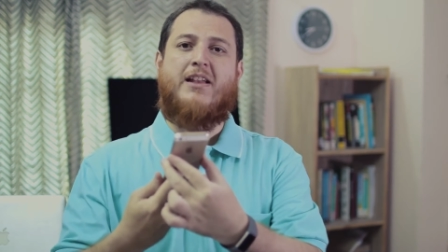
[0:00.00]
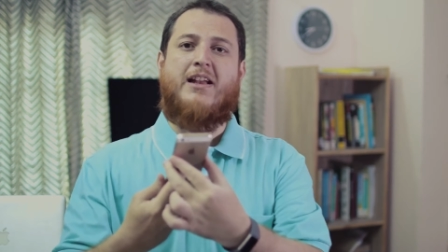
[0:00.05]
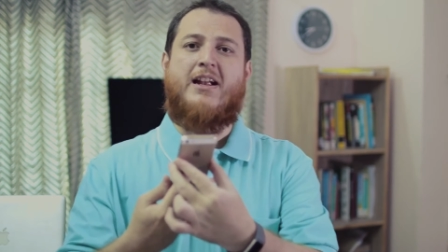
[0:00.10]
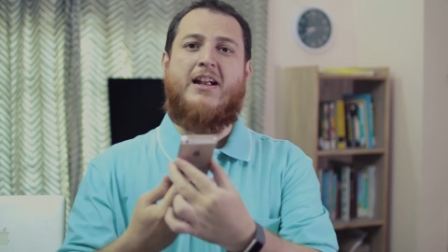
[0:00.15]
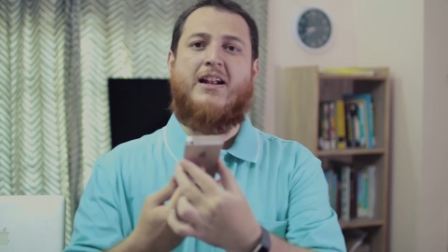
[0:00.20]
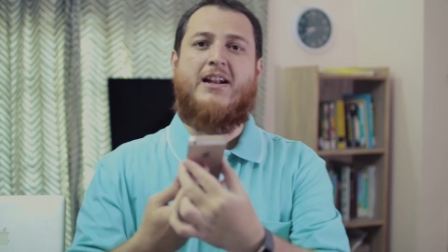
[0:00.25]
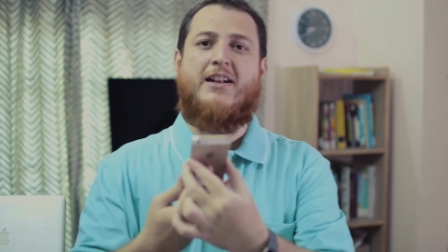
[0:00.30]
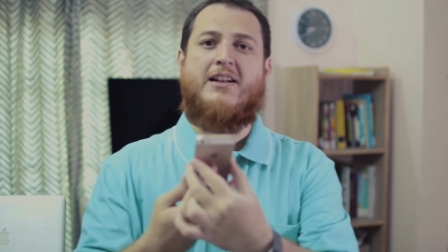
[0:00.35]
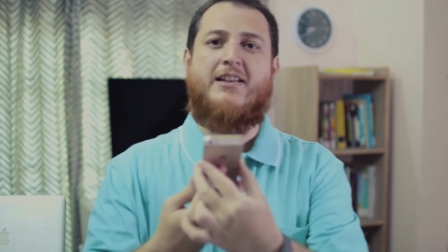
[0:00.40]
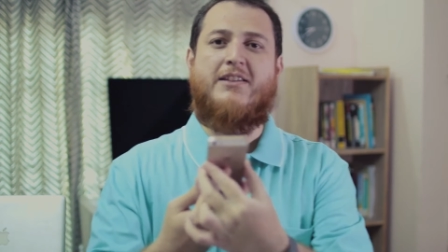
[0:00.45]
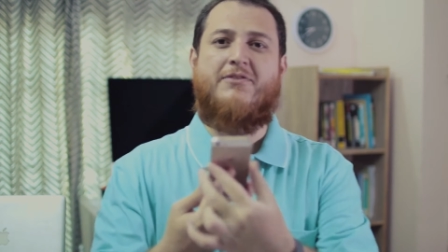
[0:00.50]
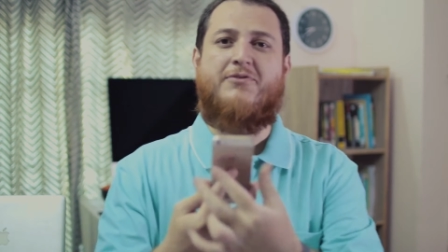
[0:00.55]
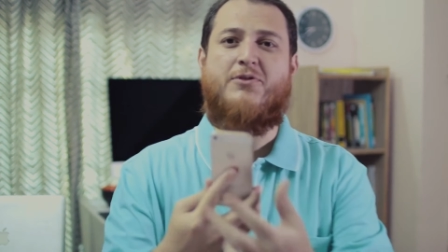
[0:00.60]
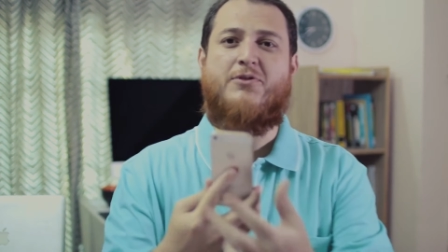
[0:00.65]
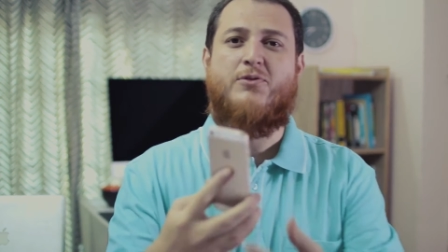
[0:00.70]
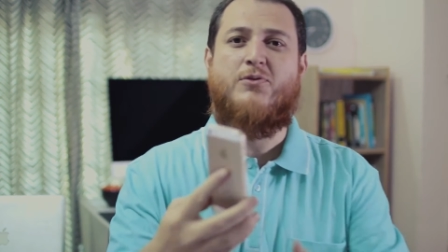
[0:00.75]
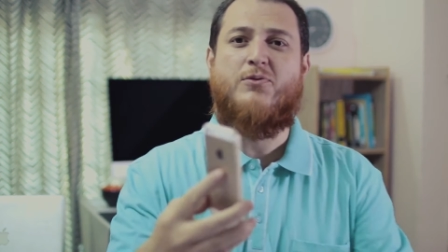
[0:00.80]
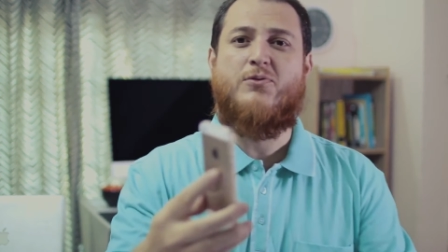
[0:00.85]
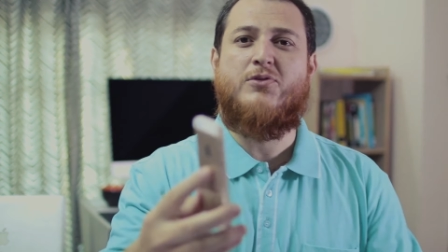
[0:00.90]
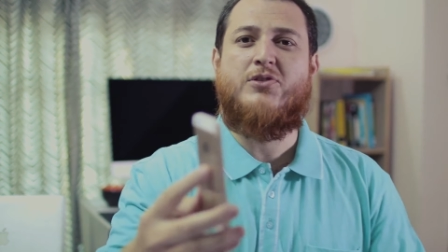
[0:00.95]
and
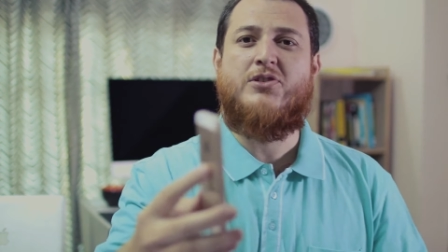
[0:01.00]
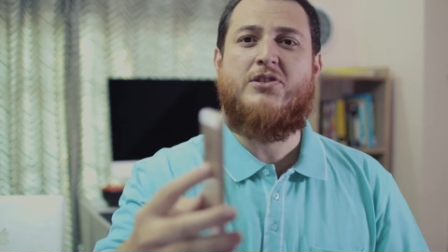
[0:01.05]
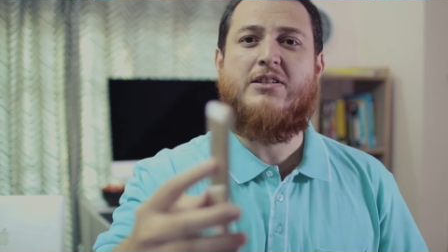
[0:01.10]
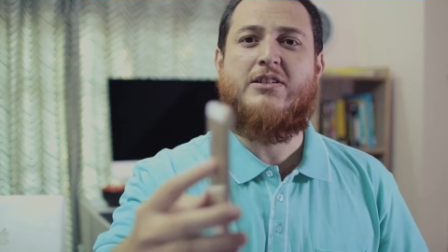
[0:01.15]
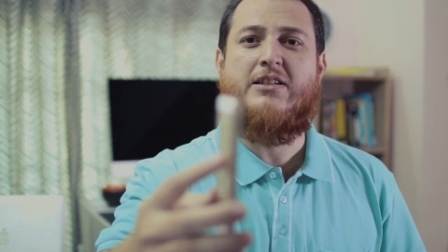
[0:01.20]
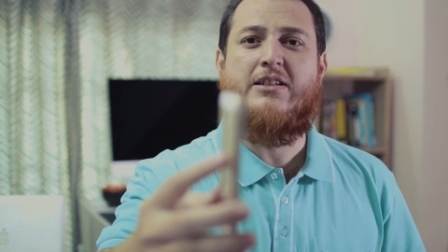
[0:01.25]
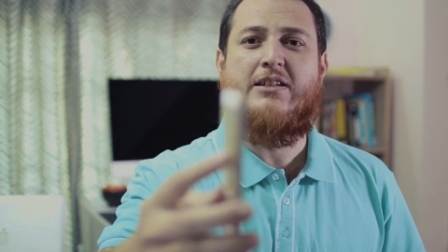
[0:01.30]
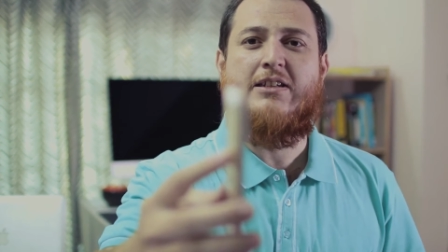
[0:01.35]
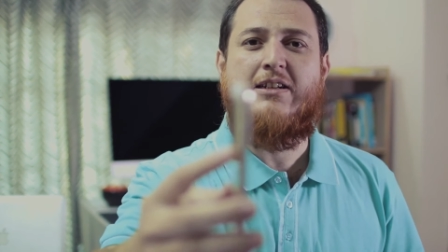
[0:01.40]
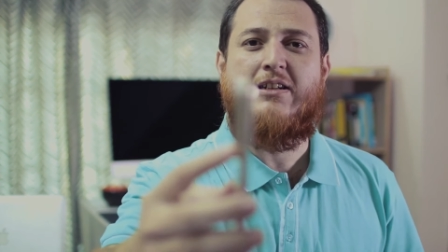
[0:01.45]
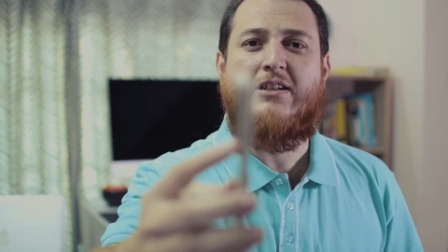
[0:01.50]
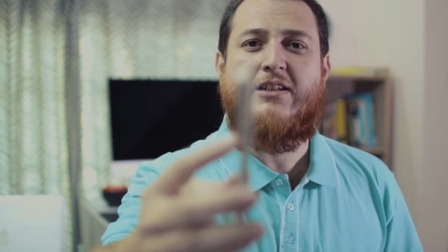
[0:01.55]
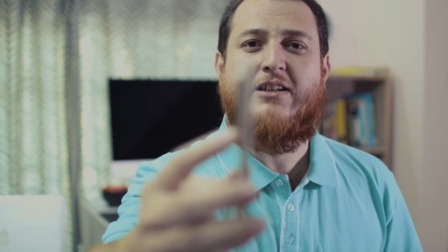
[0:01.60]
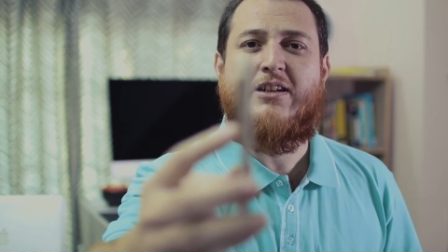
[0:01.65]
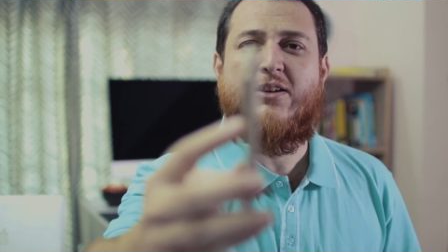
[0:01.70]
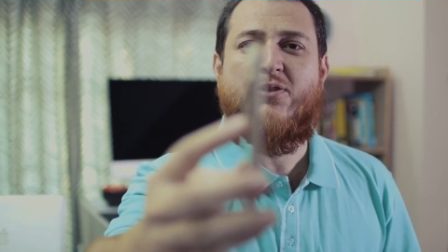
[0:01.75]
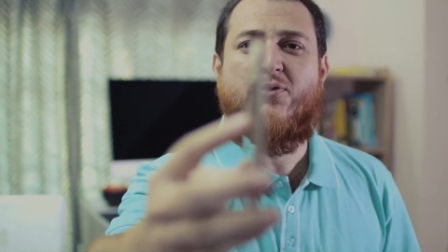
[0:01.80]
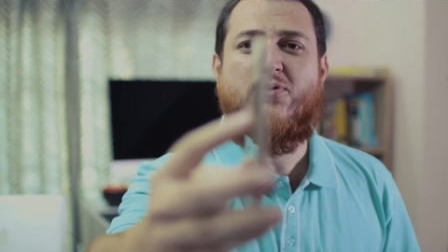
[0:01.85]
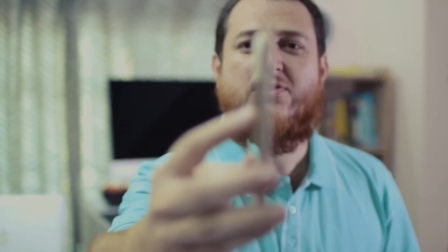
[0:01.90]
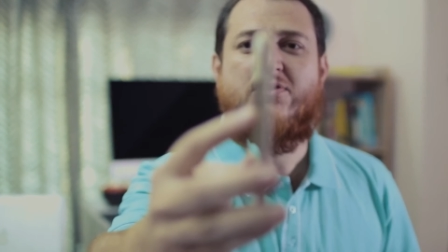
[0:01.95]
if you see
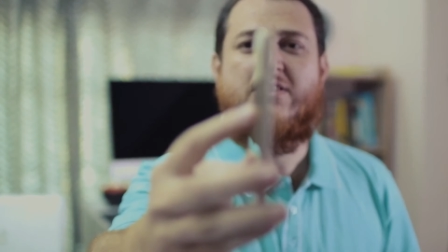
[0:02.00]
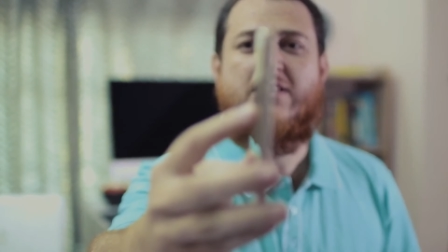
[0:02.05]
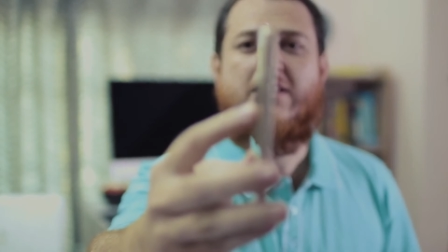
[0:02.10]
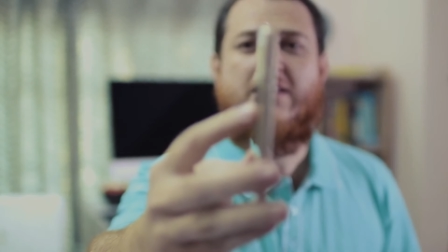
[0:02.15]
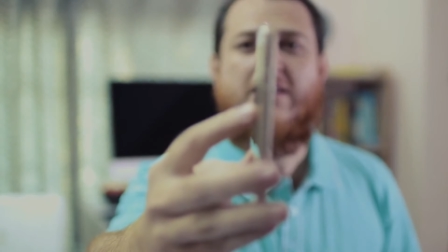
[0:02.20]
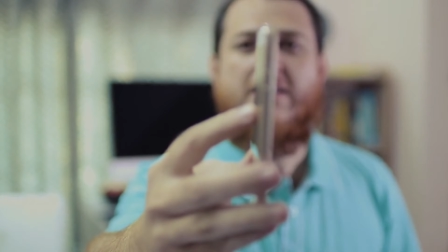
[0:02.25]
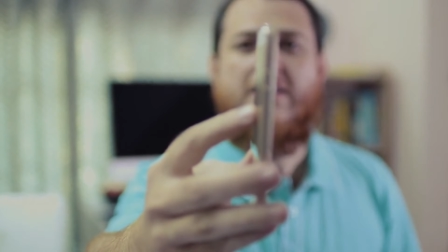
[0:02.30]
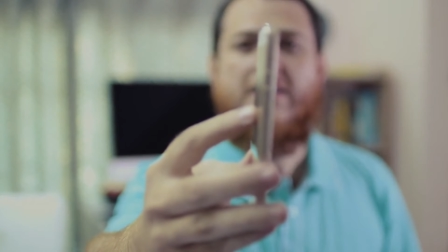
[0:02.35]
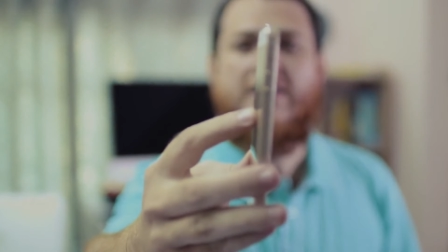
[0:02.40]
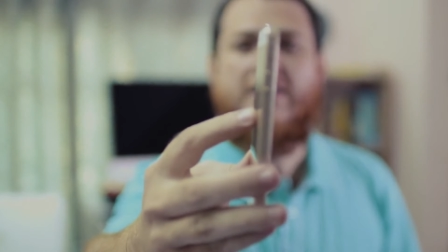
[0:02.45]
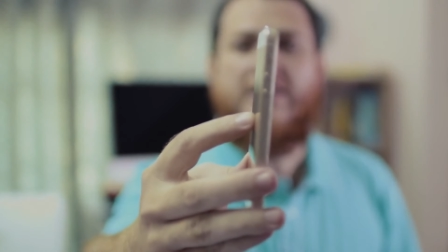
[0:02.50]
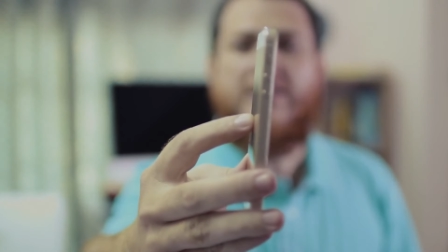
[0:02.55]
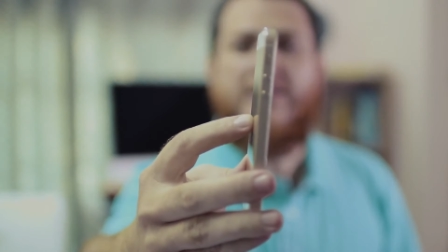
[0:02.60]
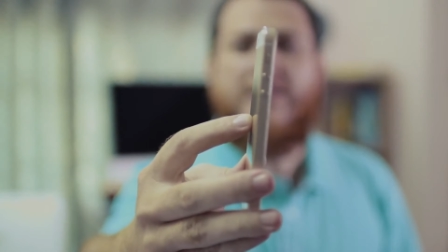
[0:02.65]
it closely,